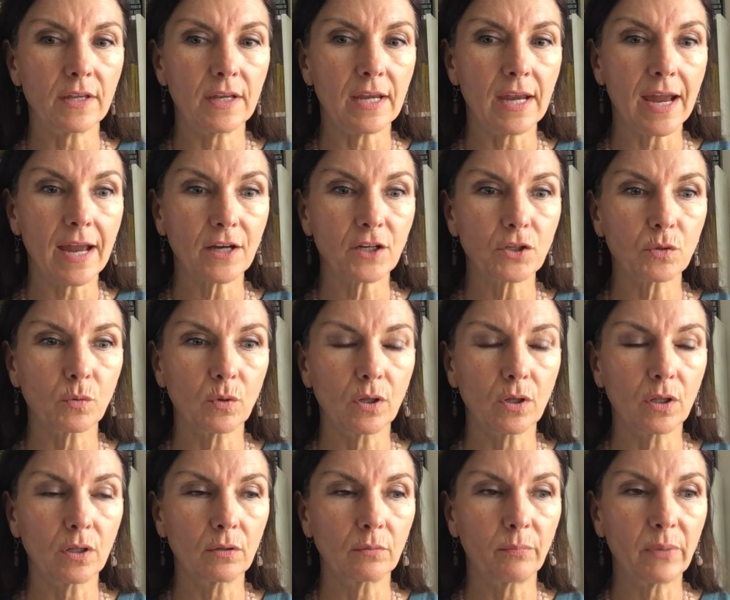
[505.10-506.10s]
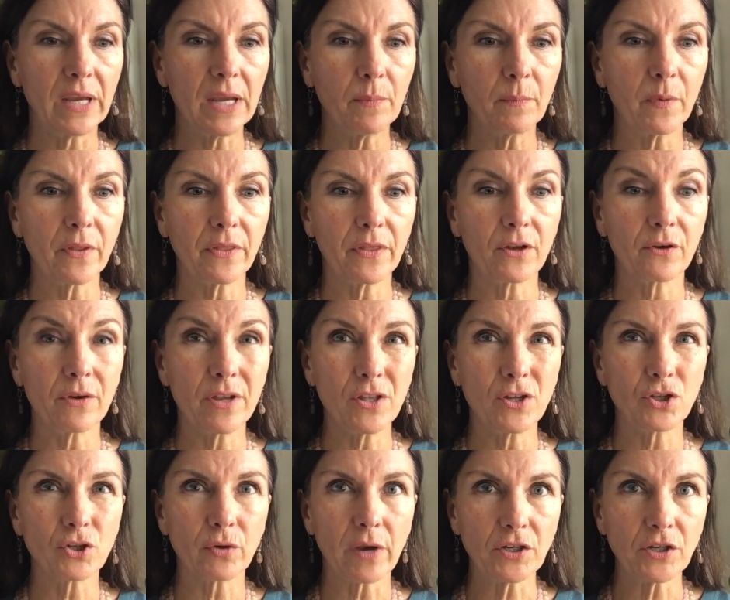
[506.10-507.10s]
actual people that are in
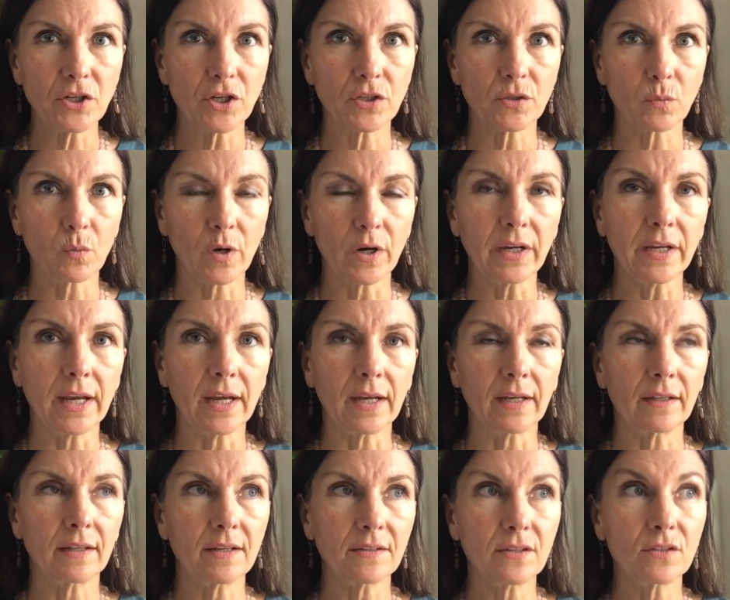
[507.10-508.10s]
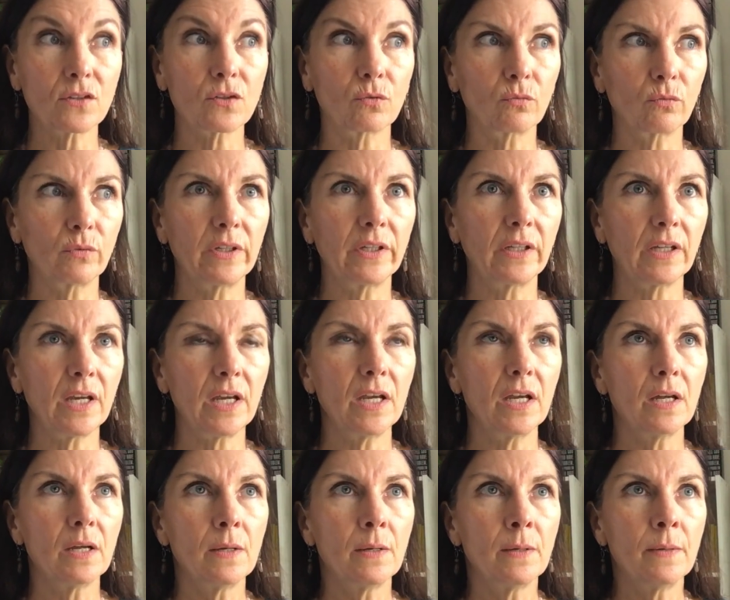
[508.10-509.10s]
the trenches working. This is a really
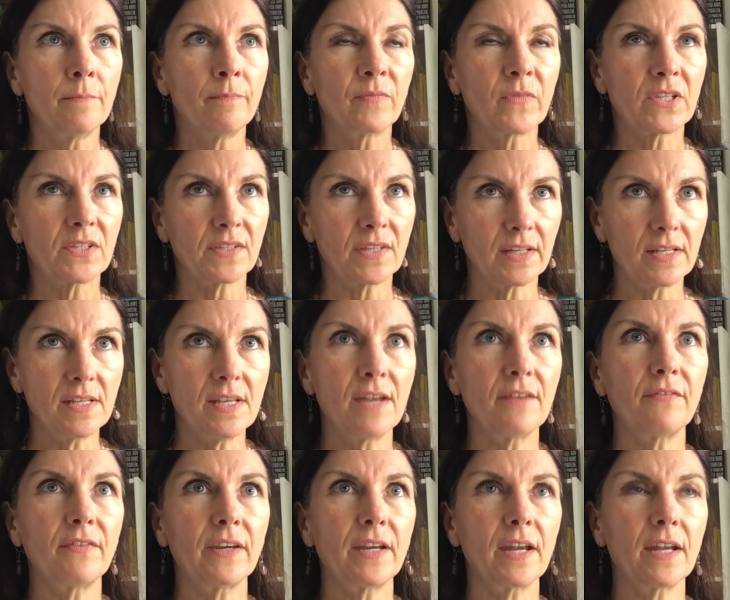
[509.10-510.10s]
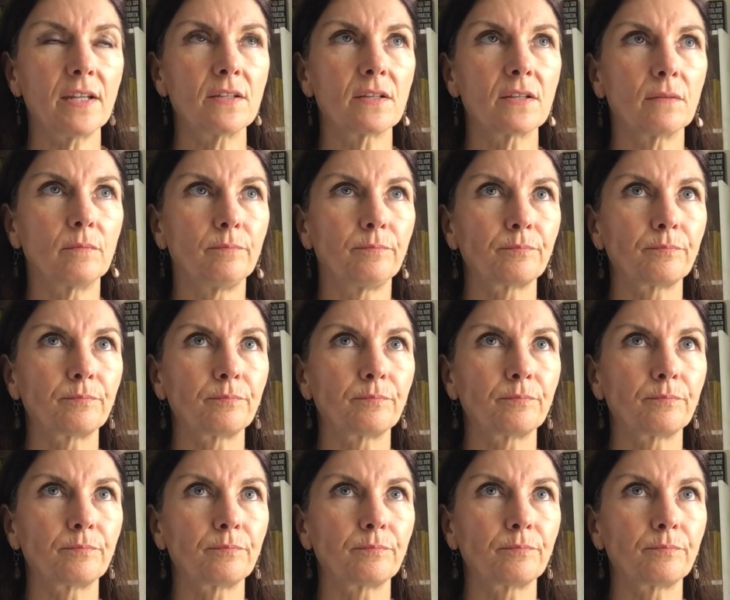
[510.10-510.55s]
significant